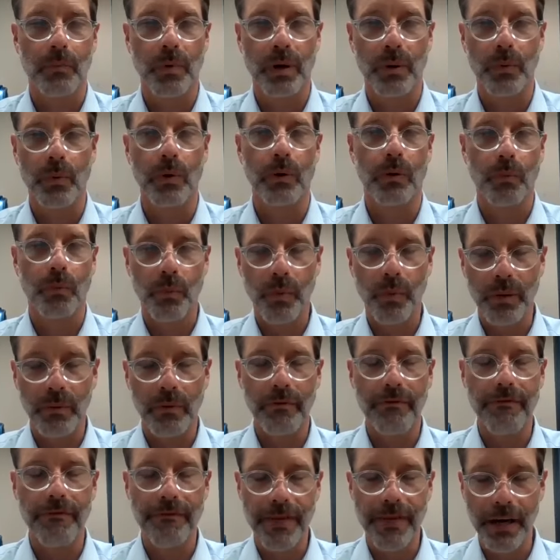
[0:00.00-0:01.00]
We
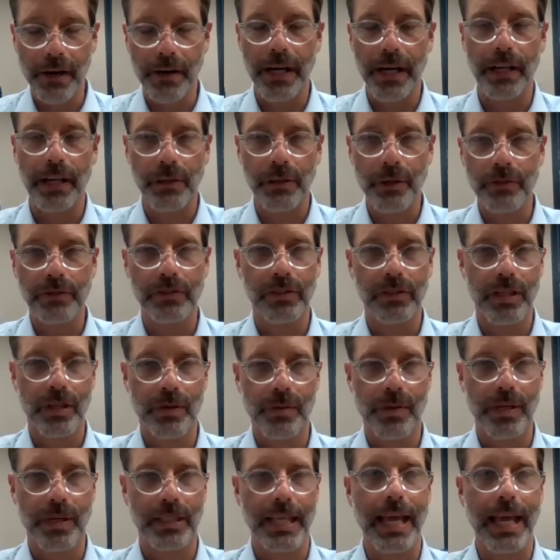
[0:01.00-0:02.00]
were very close to
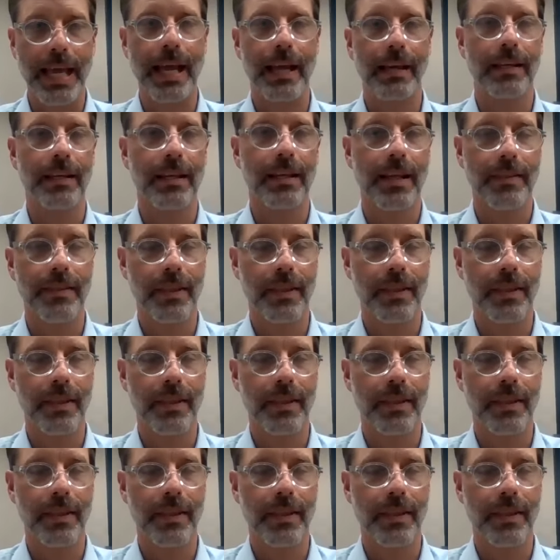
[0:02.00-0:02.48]
doing that.